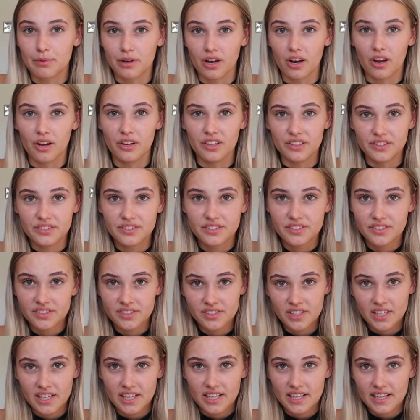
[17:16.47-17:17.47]
clothes
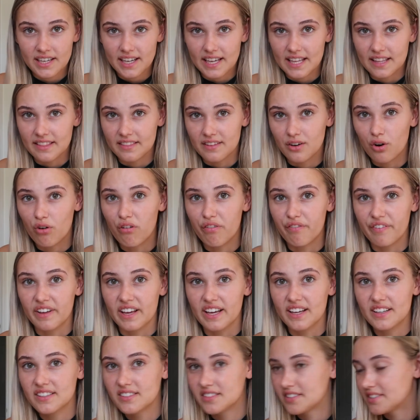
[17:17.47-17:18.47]
in the
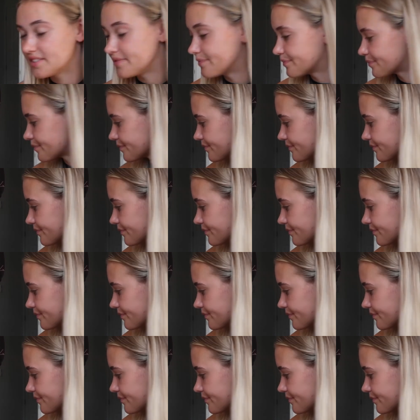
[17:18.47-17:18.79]
office.